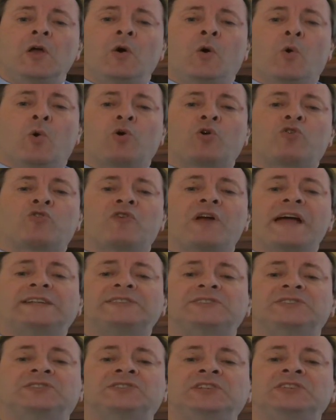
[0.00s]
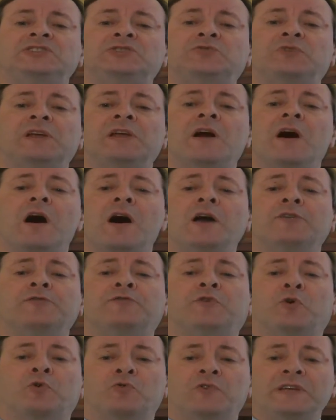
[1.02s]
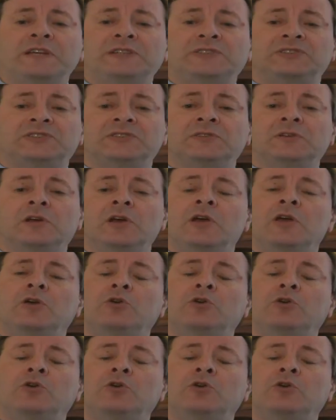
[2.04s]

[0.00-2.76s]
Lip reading: or crass disregard for reason